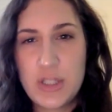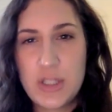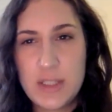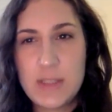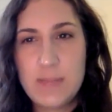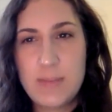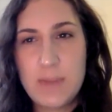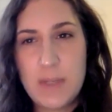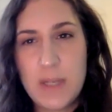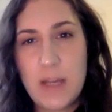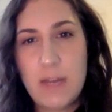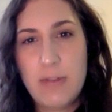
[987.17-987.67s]
It's
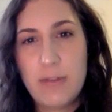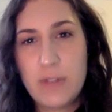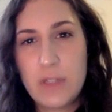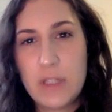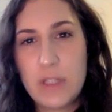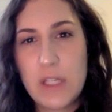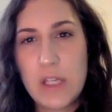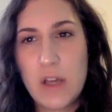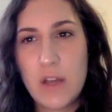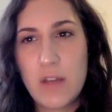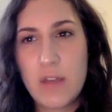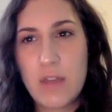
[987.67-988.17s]
been
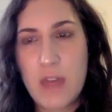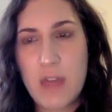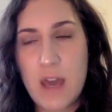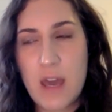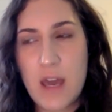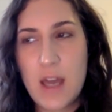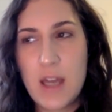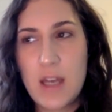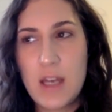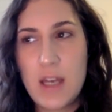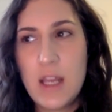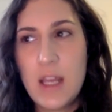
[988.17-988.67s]
heavily on
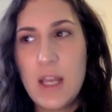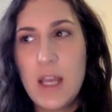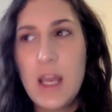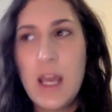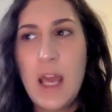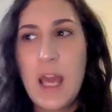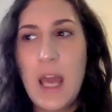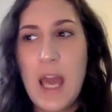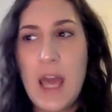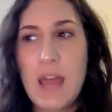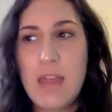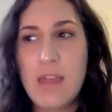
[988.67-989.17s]
that.
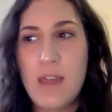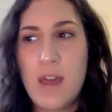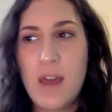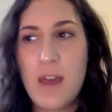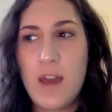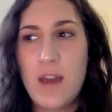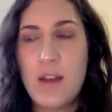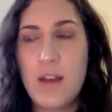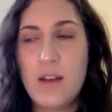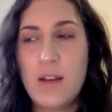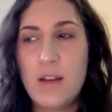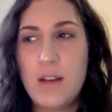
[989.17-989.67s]
And
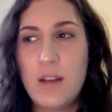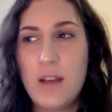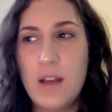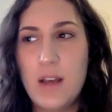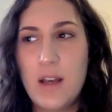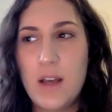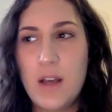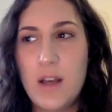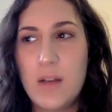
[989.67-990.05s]
then